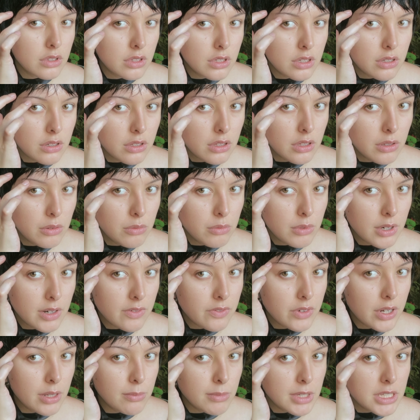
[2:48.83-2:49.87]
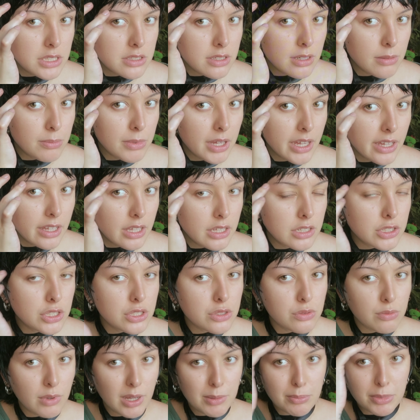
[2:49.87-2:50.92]
Literally, wherever I mess up, I can
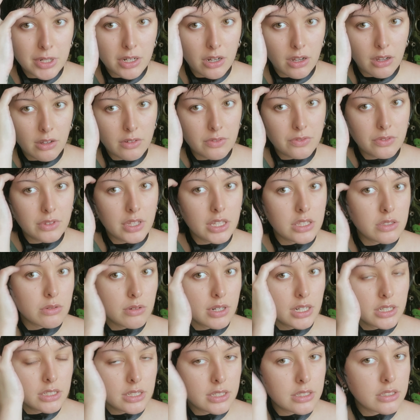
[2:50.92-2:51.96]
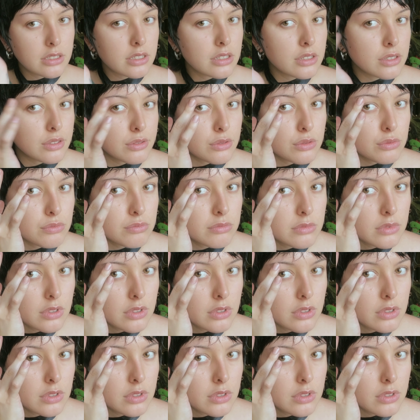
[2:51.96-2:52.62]
just wipe it off. That's what I tend to do.